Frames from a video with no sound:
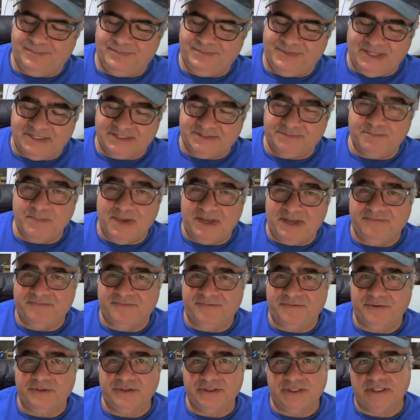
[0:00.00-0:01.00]
that's
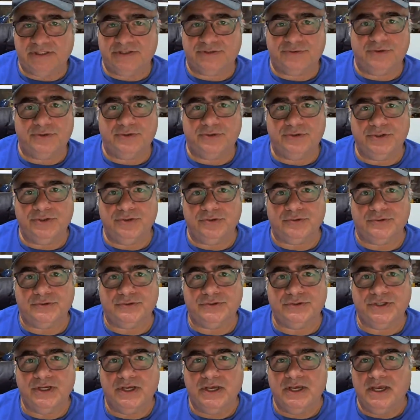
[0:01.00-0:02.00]
meant for industrial
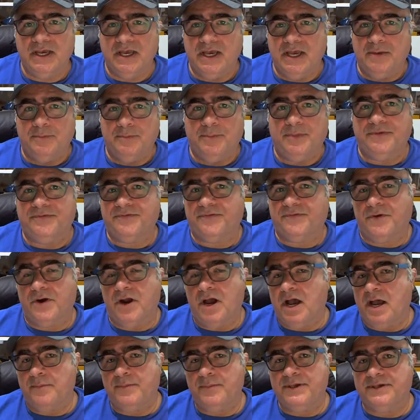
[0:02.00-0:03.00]
use. But
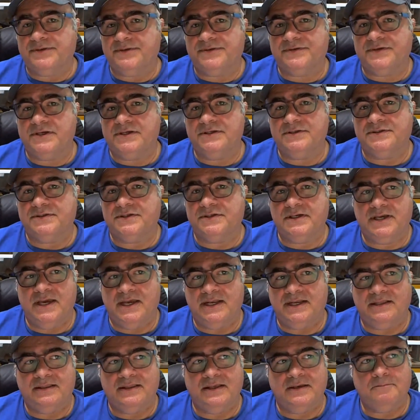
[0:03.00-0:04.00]
for a hobbyist
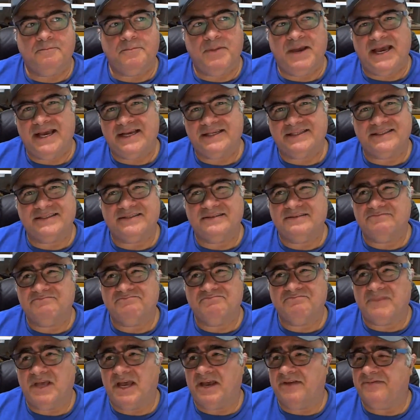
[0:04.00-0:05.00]
CNC, anything past,
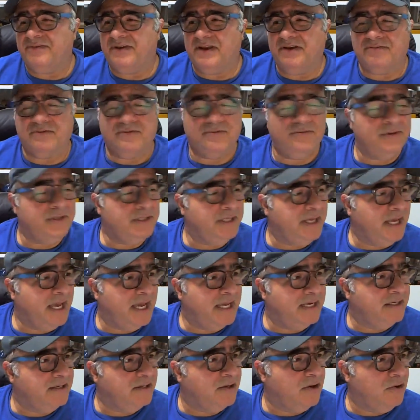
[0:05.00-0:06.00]
I've never really
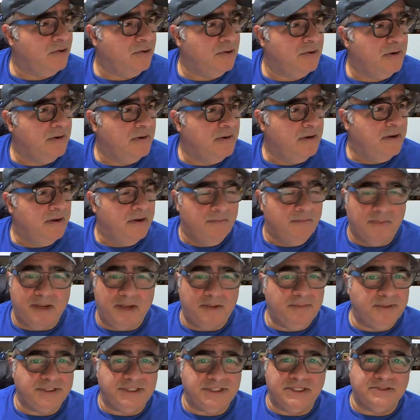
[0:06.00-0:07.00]
had to go.
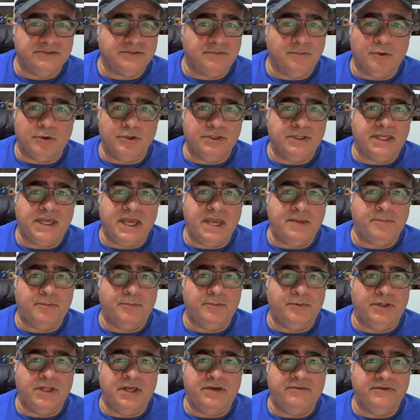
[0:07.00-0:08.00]
My machines are more than
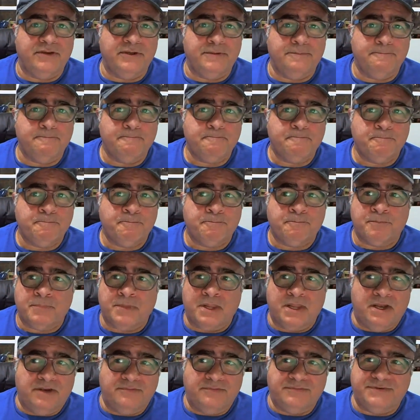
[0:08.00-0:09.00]
capable
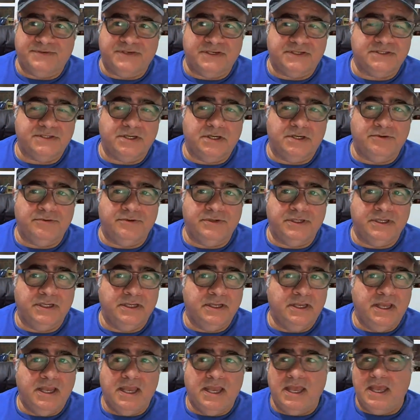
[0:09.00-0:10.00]
of 600,
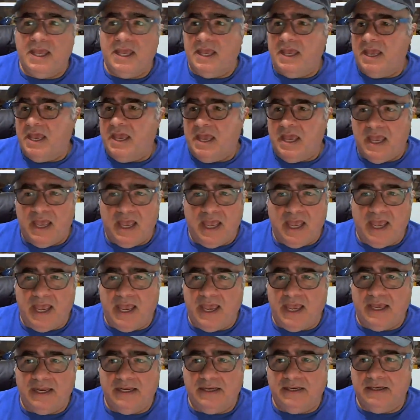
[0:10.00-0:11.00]

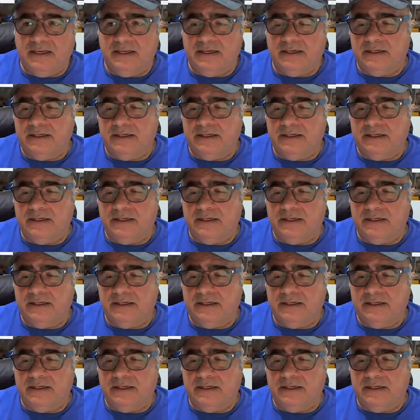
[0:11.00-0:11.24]
and